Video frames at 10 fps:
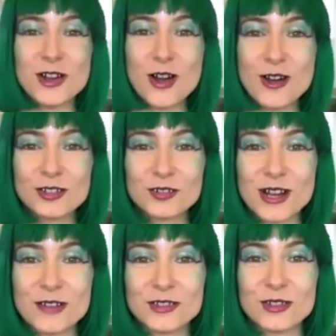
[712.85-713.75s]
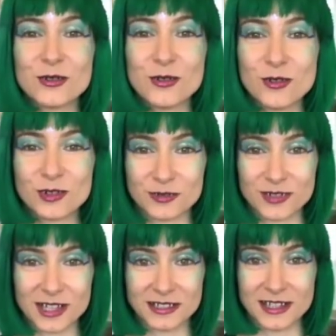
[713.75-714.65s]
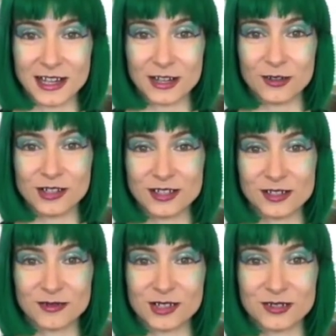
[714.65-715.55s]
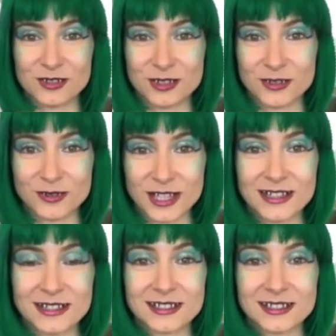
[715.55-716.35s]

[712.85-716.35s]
holographic aura right now. I just want you to know that.